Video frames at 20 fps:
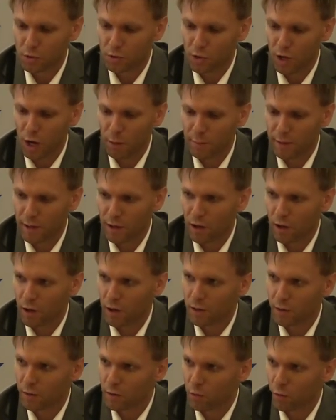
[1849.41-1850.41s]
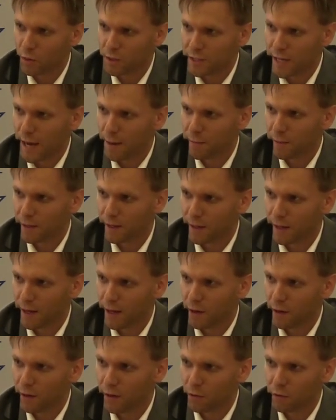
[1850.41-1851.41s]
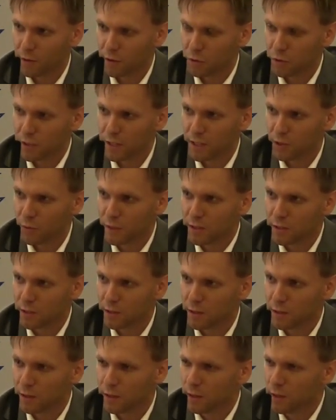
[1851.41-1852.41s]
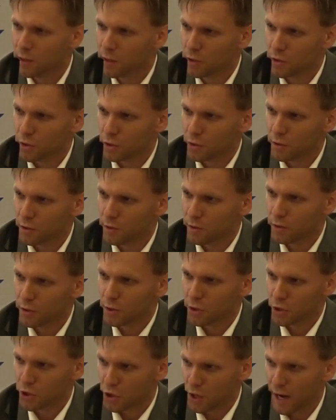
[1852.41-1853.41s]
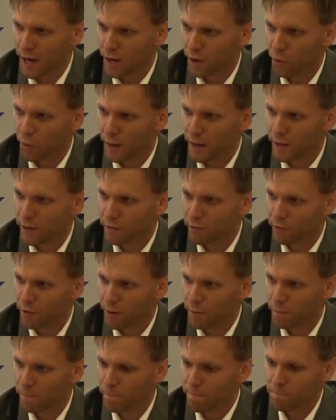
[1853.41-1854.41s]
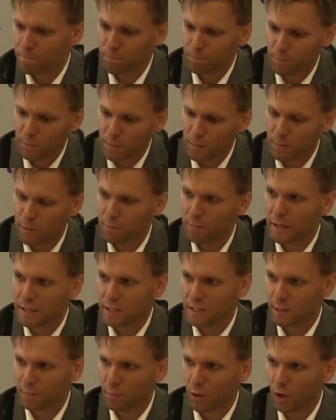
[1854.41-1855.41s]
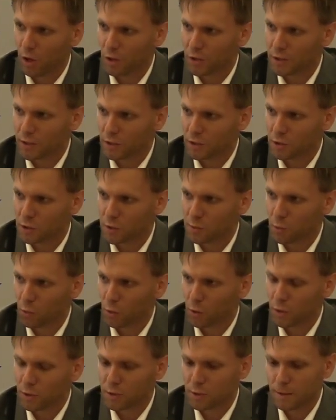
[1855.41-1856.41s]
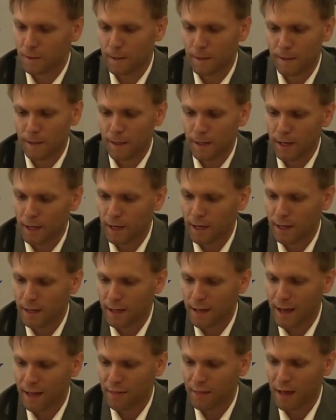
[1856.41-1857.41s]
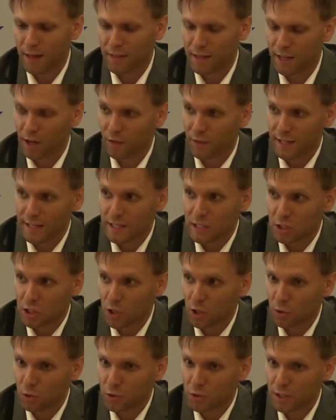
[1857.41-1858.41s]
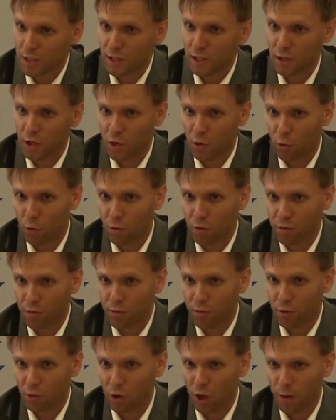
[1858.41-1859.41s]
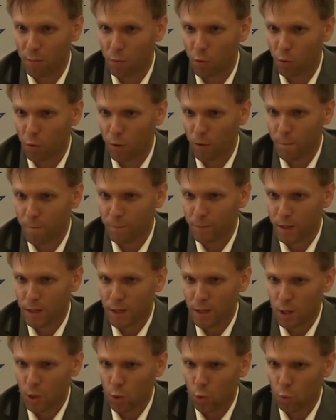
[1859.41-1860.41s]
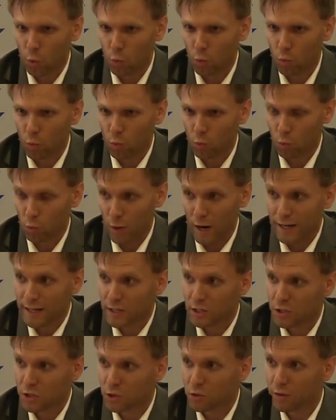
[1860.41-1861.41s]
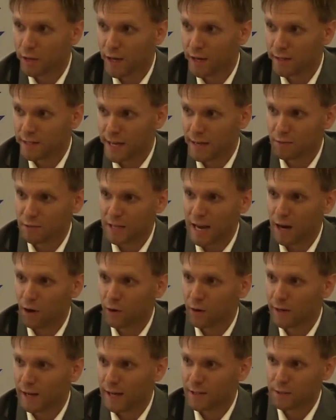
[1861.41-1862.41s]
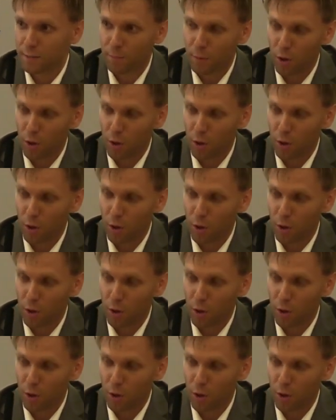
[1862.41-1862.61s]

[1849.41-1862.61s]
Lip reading: comment on what's happening now. I don't think there's any reason to shy away from mixing politics and sports. I think on the East Coast and in the North, there are a lot more ready to do that. Dave Zirin has a